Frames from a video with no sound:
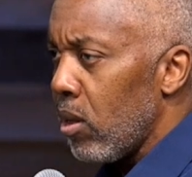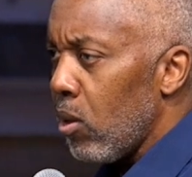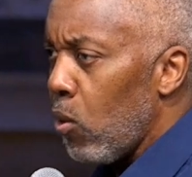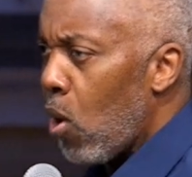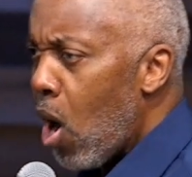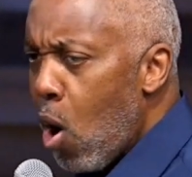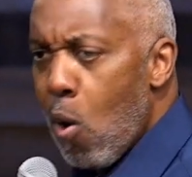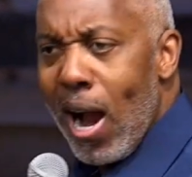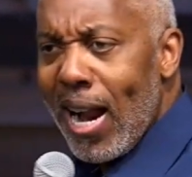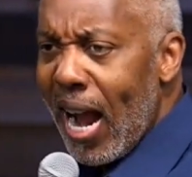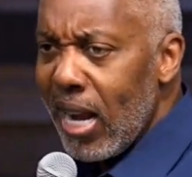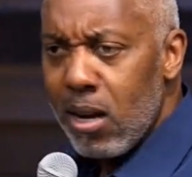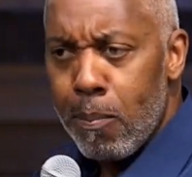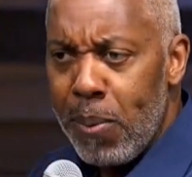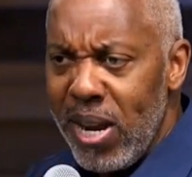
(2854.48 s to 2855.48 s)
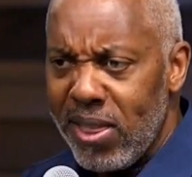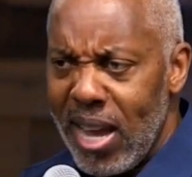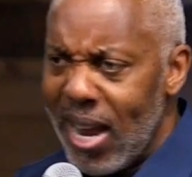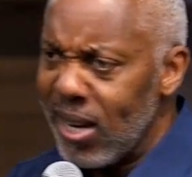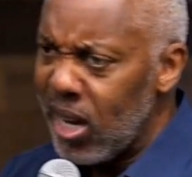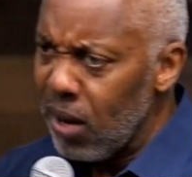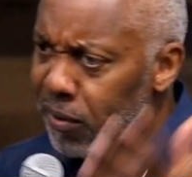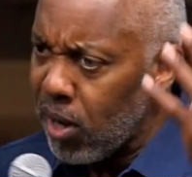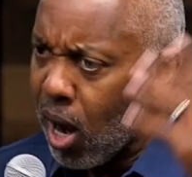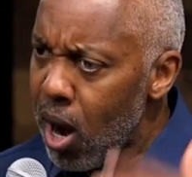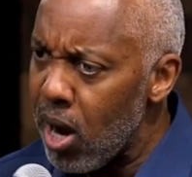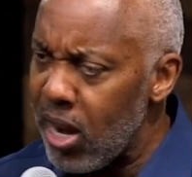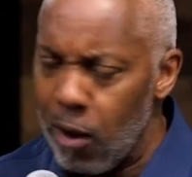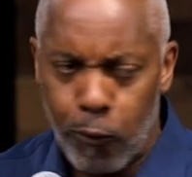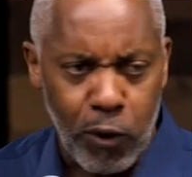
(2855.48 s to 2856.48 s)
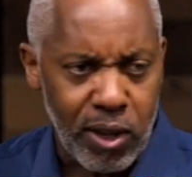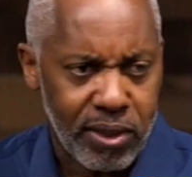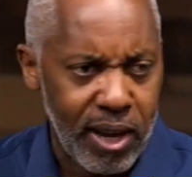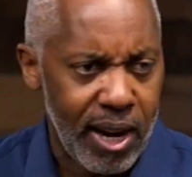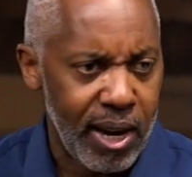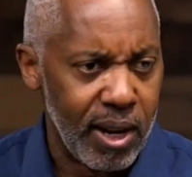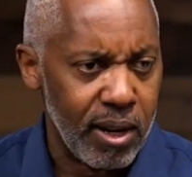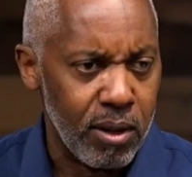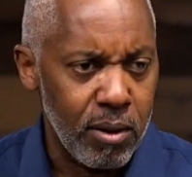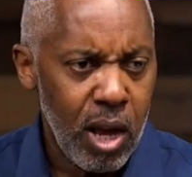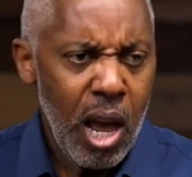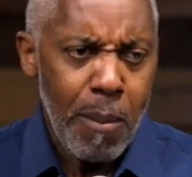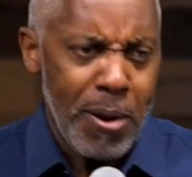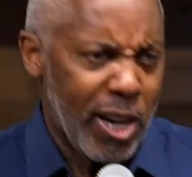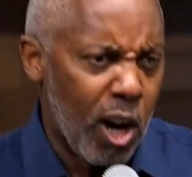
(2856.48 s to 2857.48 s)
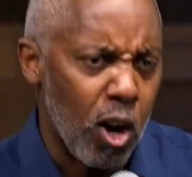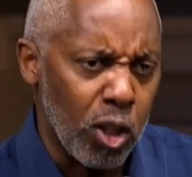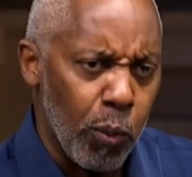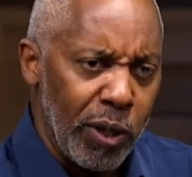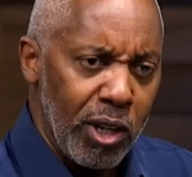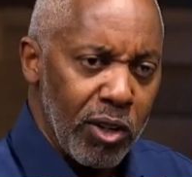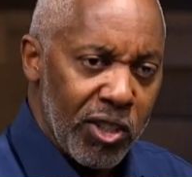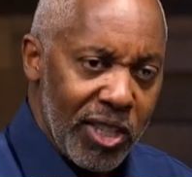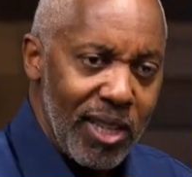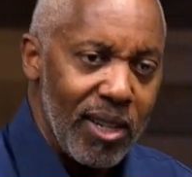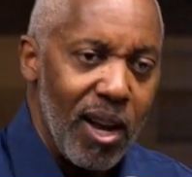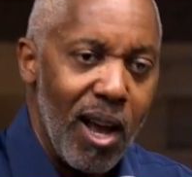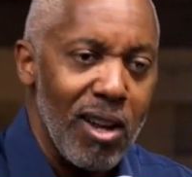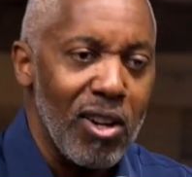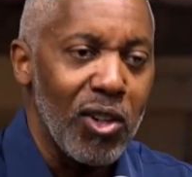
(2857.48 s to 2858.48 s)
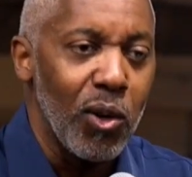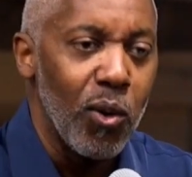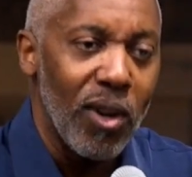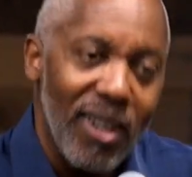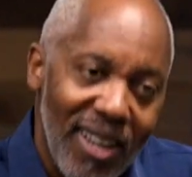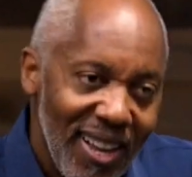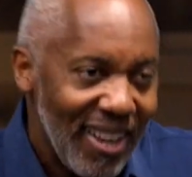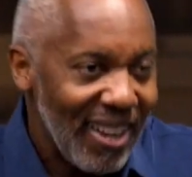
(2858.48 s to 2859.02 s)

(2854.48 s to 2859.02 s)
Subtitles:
Whoa, I got to be there and give God everything. Because when you see God do it,